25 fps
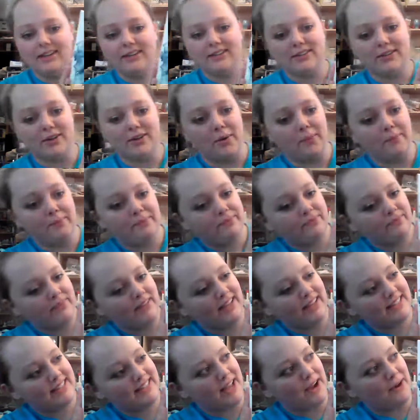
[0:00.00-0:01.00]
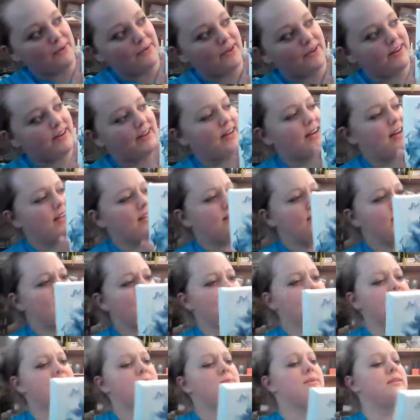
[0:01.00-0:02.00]
So that's that one. And I
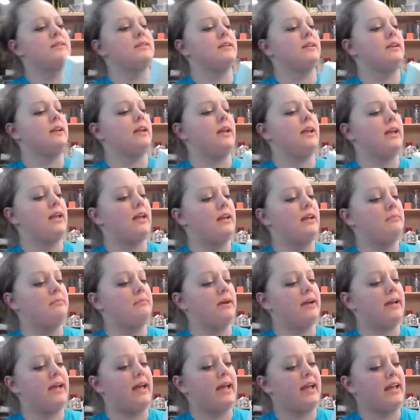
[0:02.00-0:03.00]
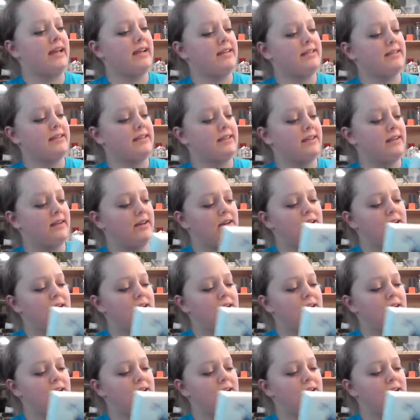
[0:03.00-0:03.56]
think this one's an 8x8,